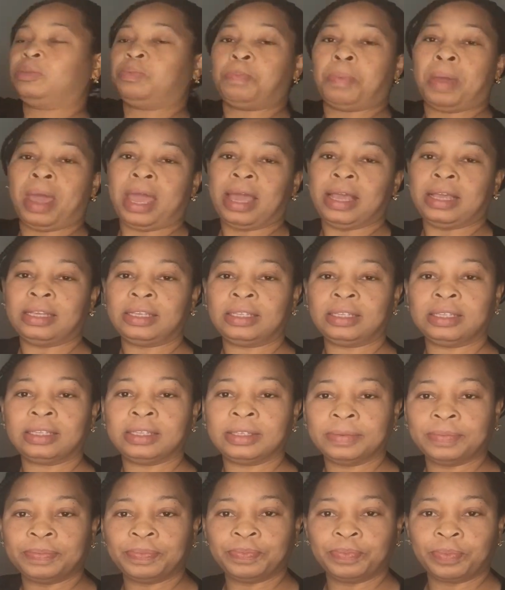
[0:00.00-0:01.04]
space
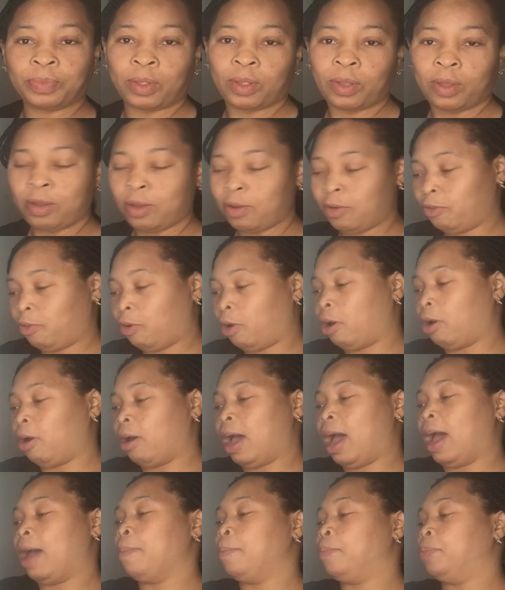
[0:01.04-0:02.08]

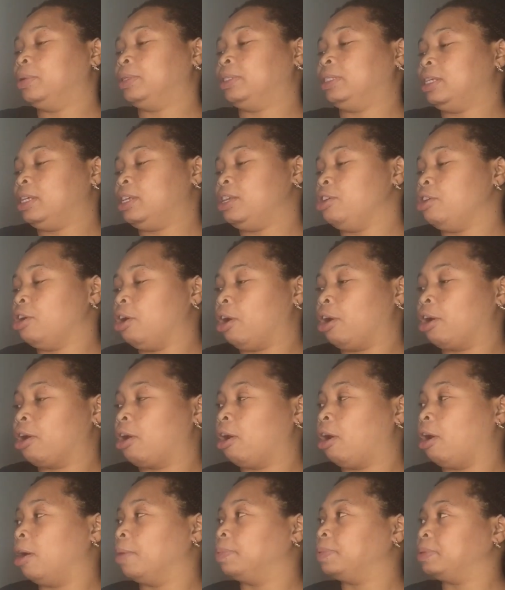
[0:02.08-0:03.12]
for putting your
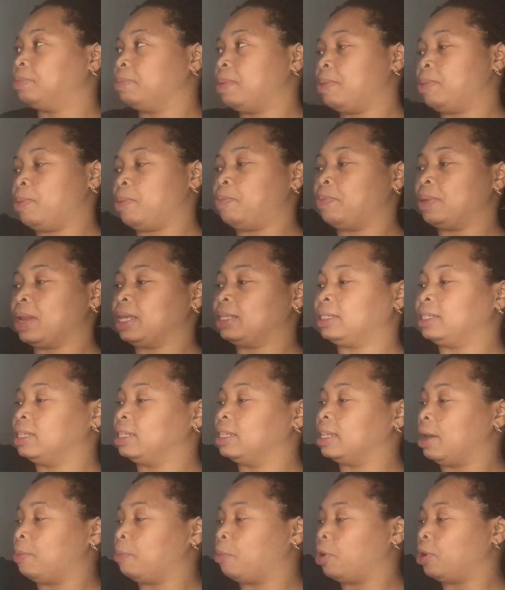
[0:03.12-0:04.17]
cups, maybe
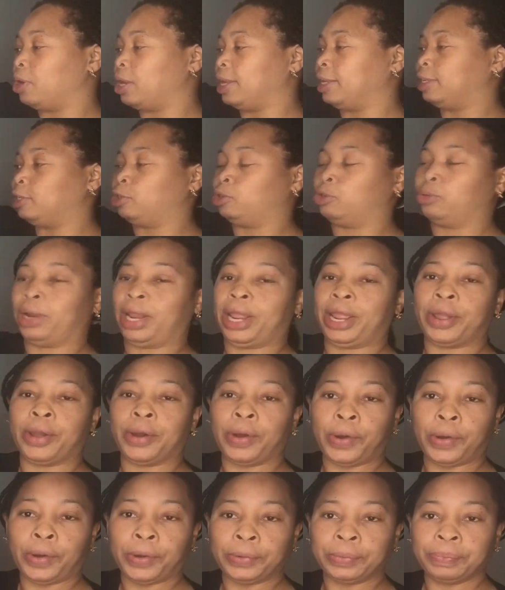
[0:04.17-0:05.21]
placing them on a tray
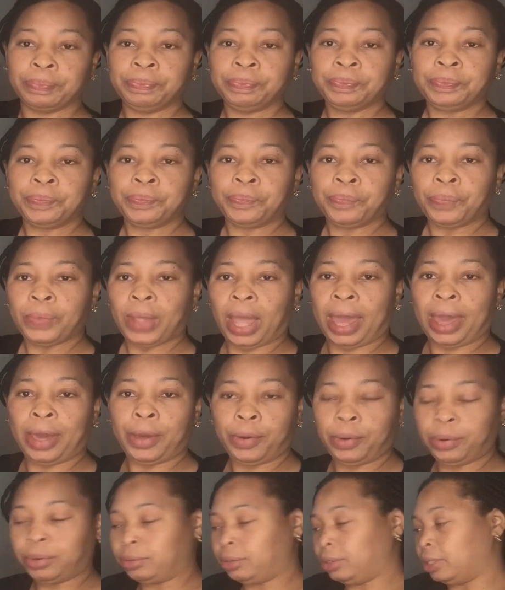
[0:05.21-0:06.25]
or a
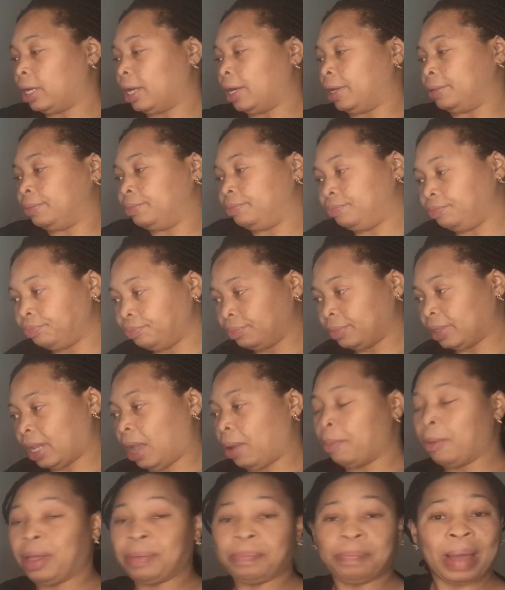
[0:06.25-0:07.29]
holder,
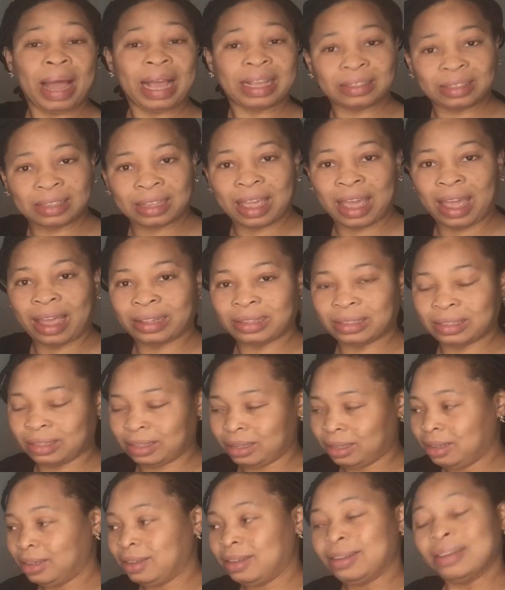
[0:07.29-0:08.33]
a basket
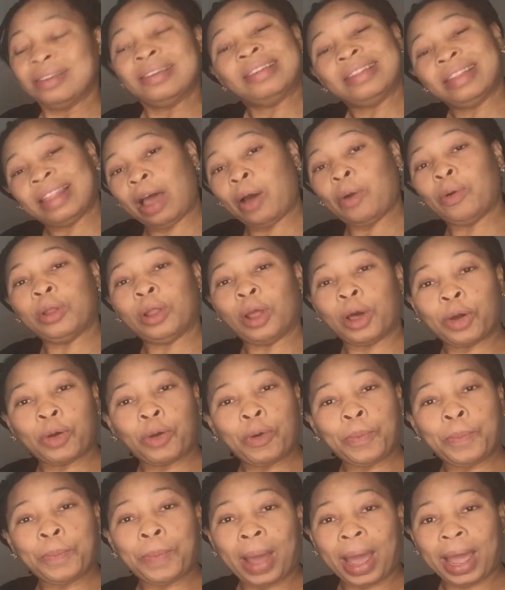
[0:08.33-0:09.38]
that will
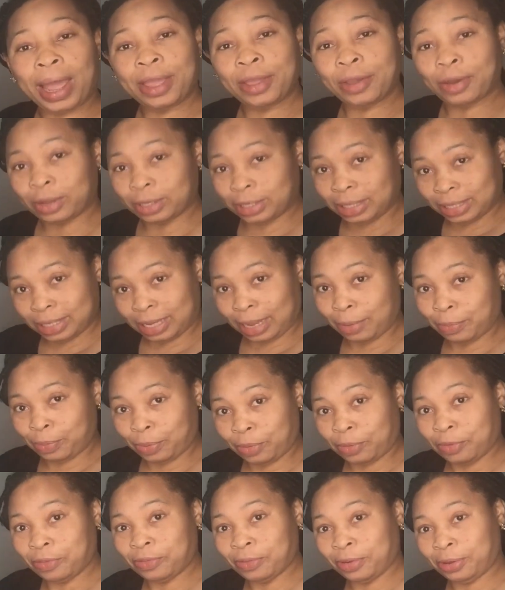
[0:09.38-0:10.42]
occupy your
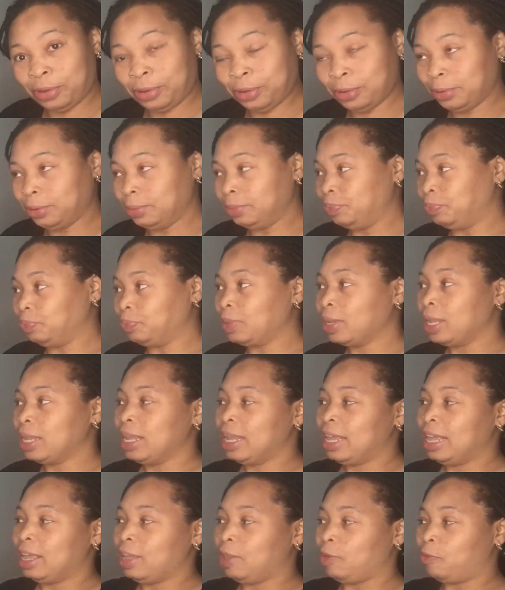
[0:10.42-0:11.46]
table for you.
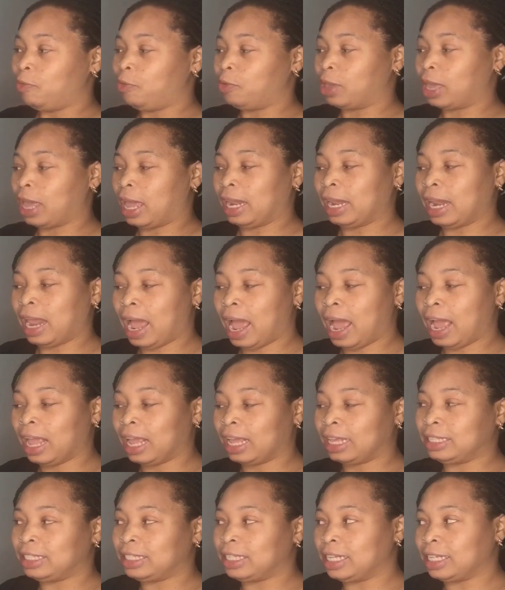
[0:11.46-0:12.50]
If you can
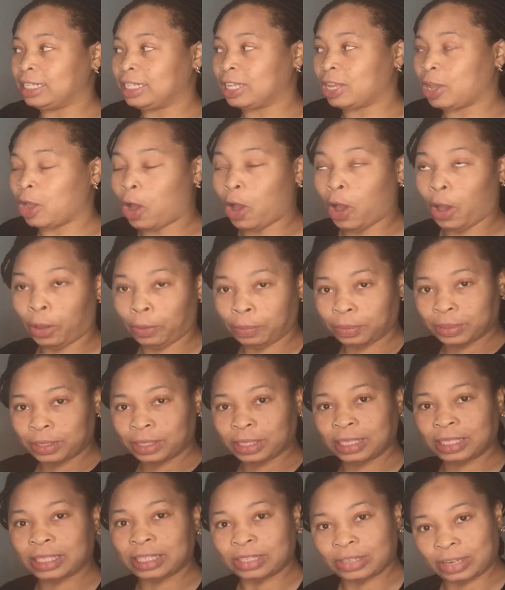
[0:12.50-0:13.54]
hang 6
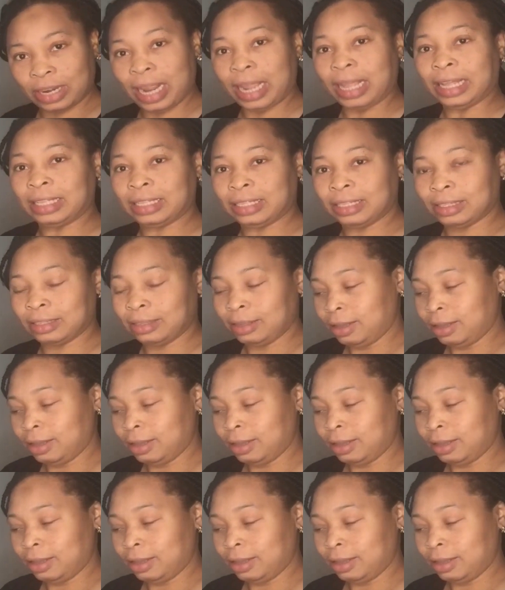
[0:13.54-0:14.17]
cups straight,